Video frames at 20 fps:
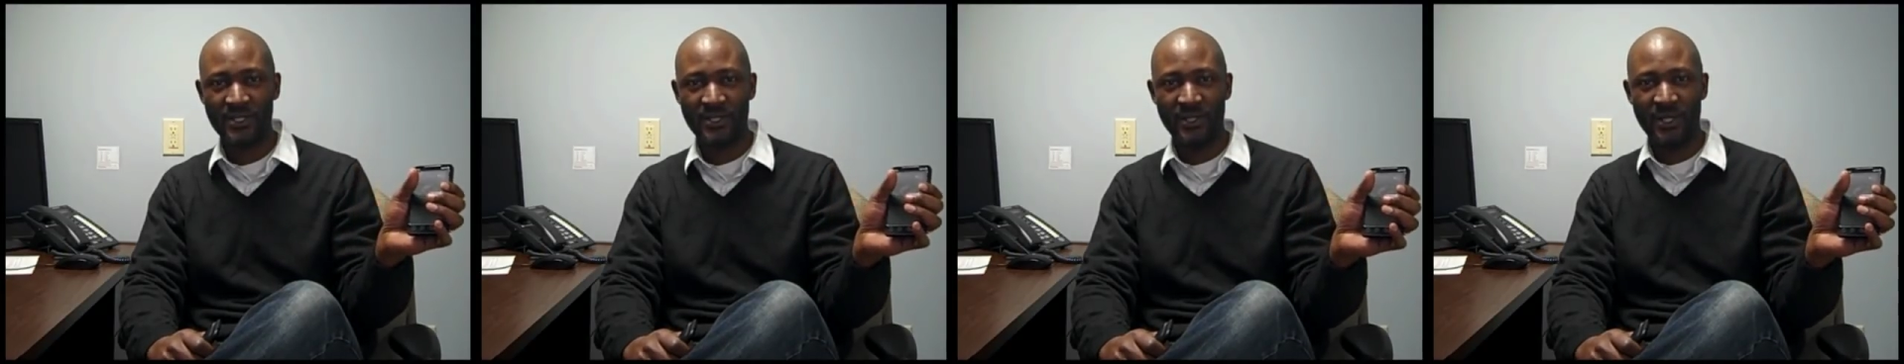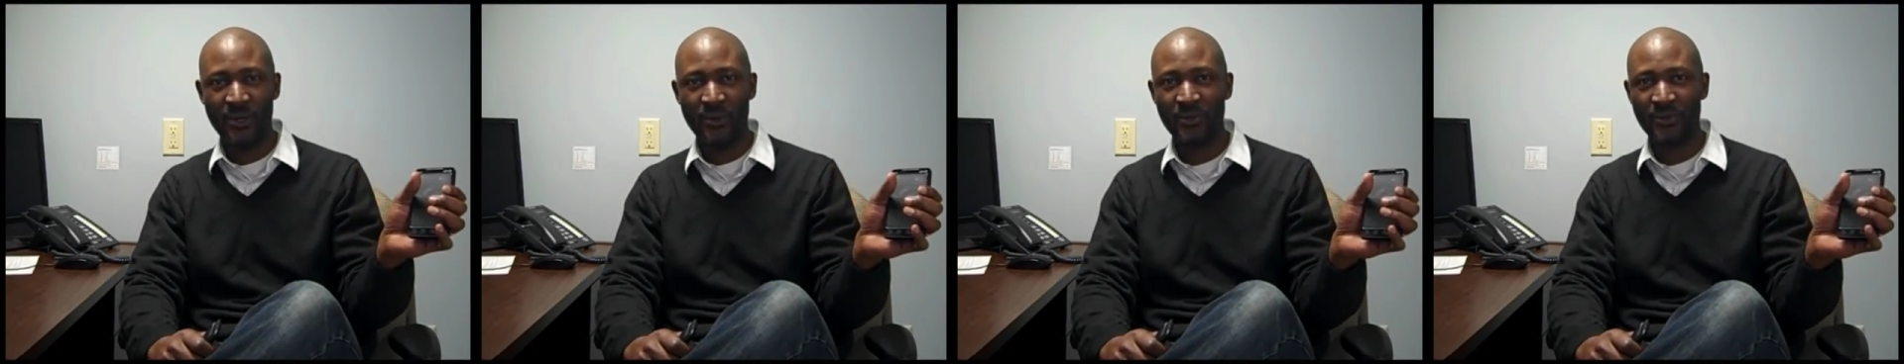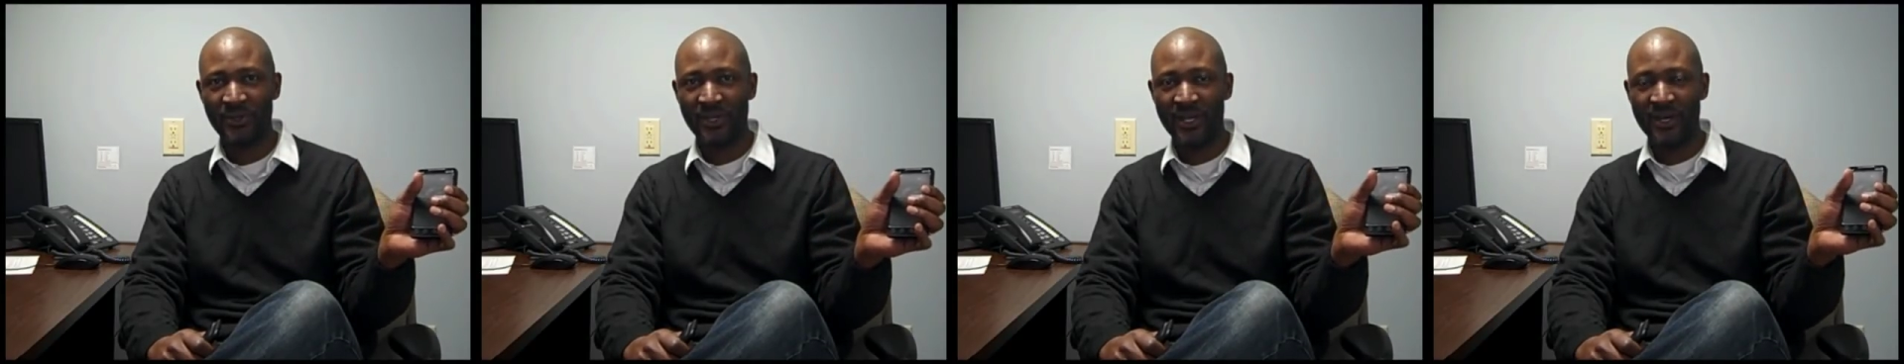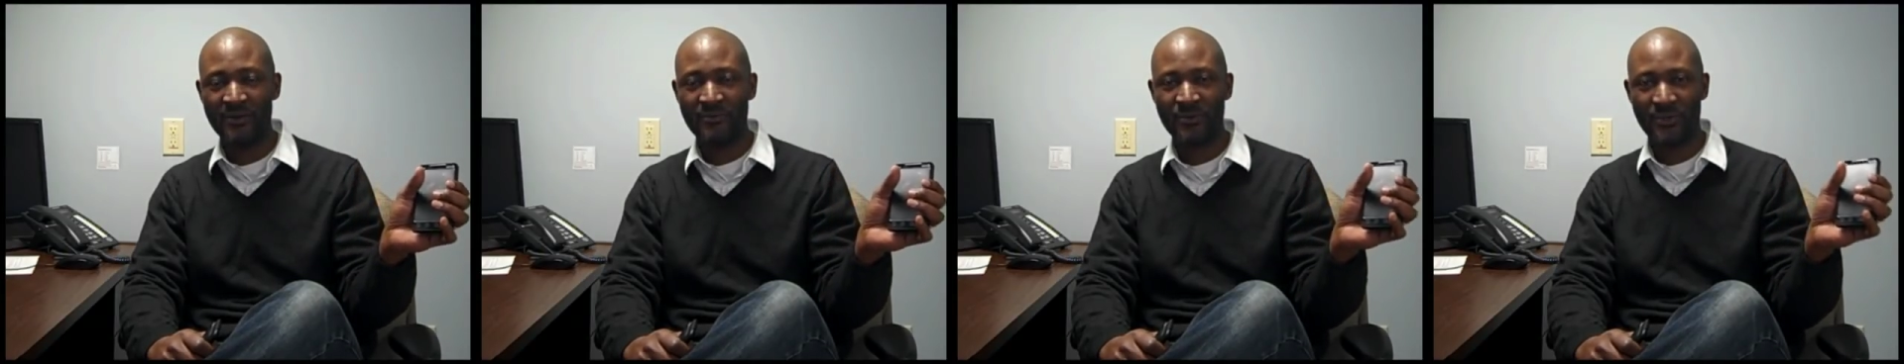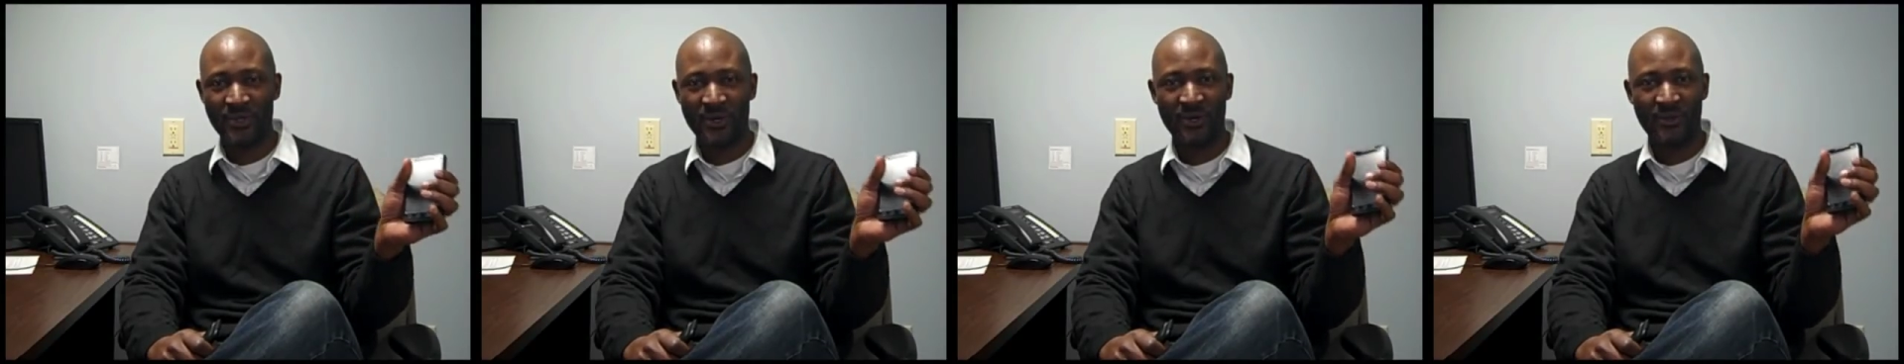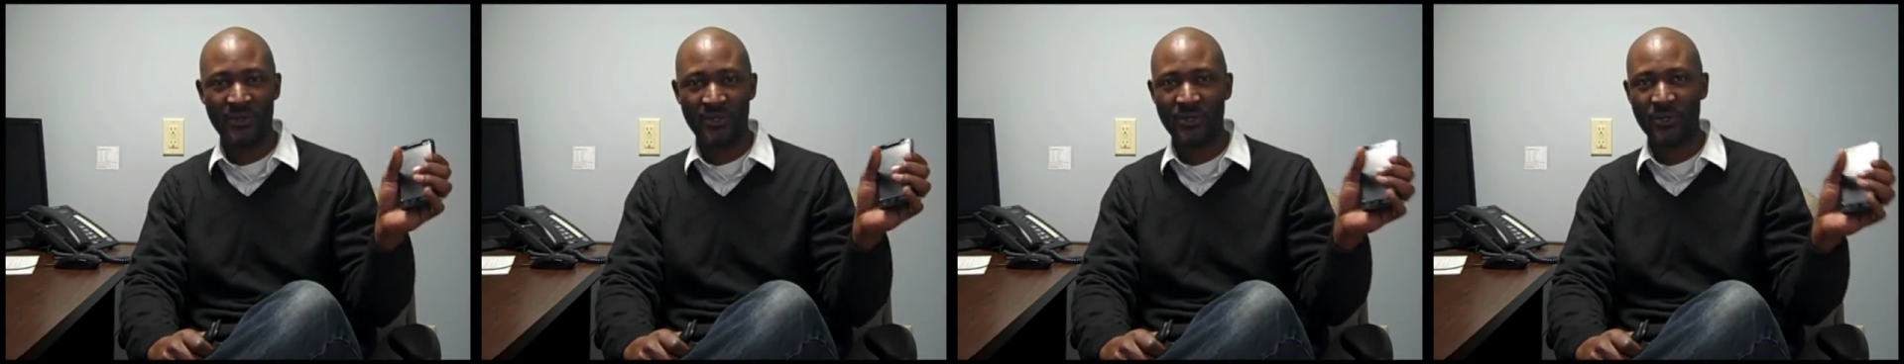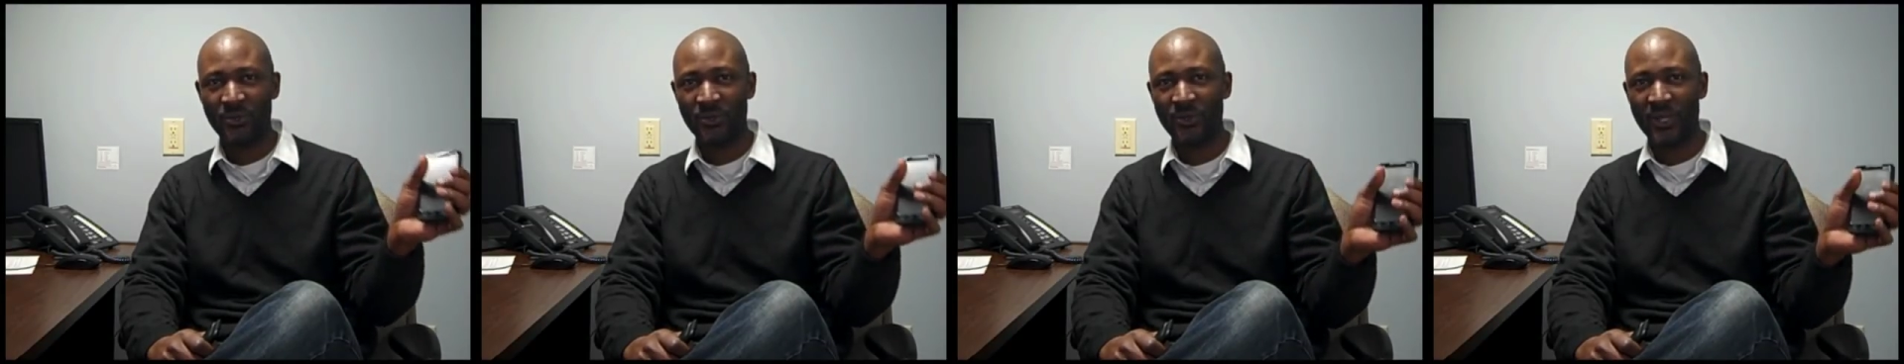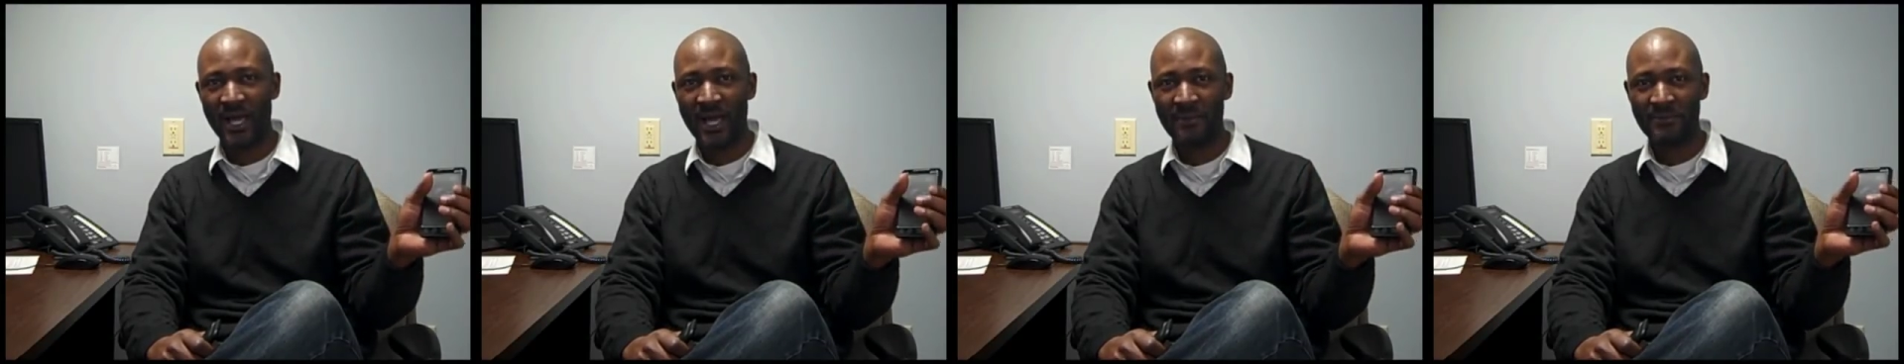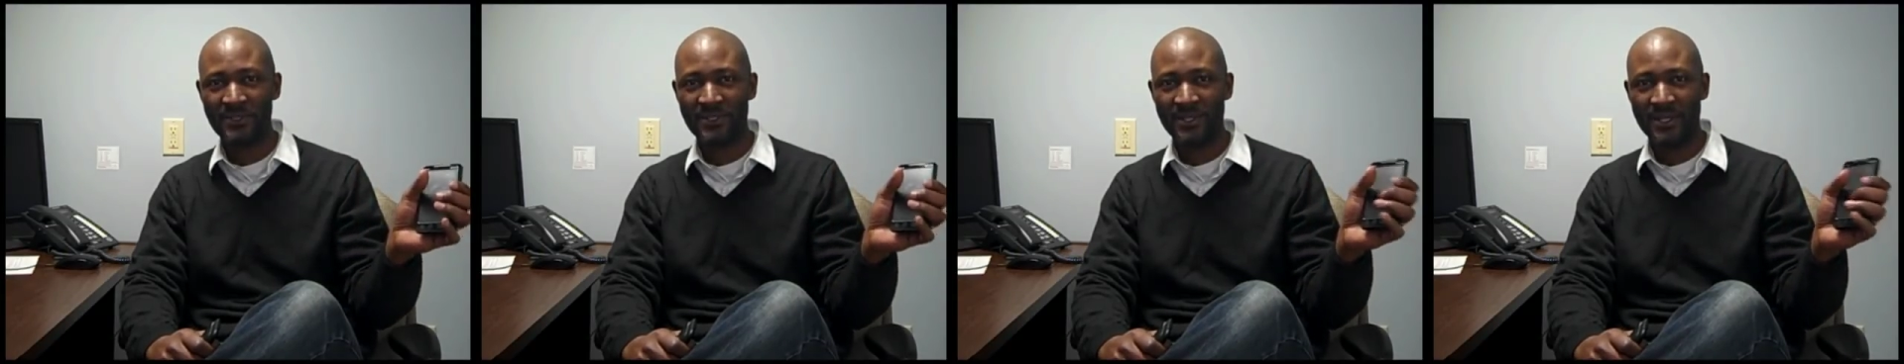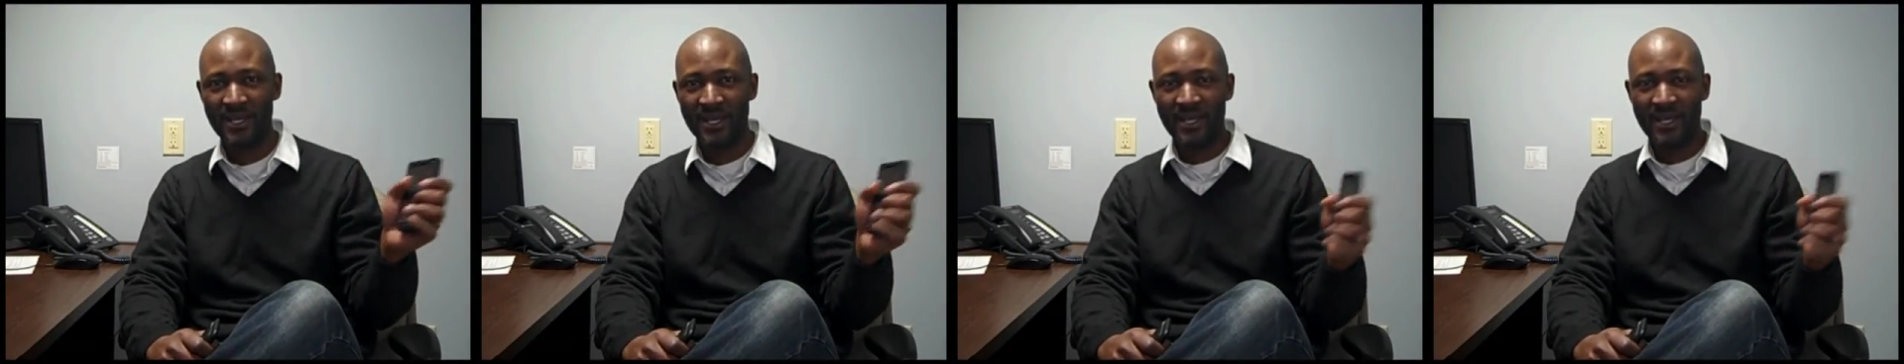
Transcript: you know and love with all the cool apps,